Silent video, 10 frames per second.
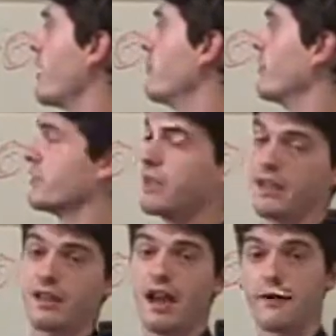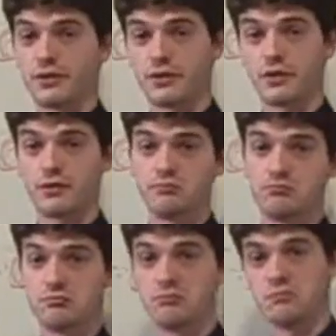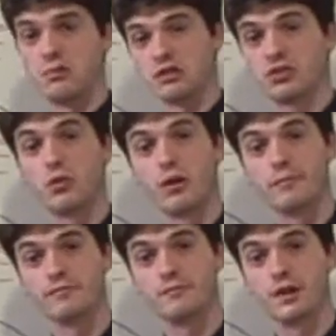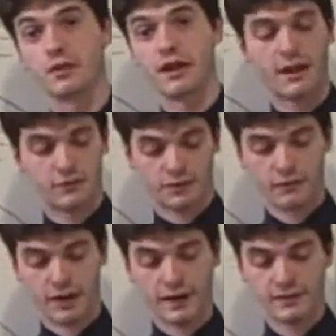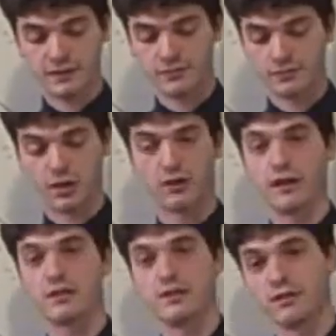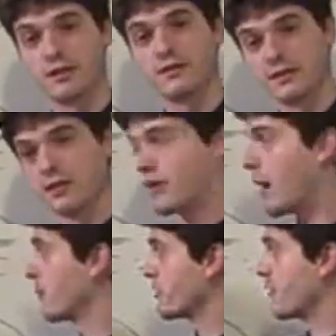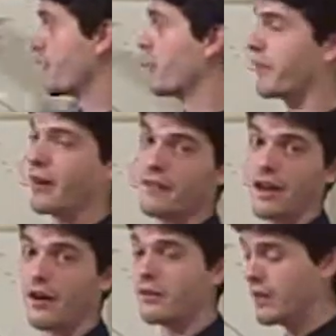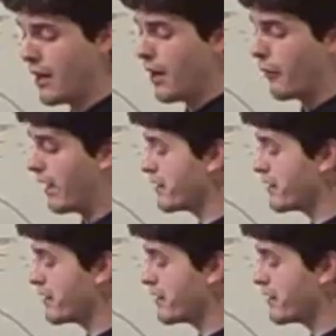rainbows like after a storm, okay, after it rains, all right? These little droplets are floating around in the air. What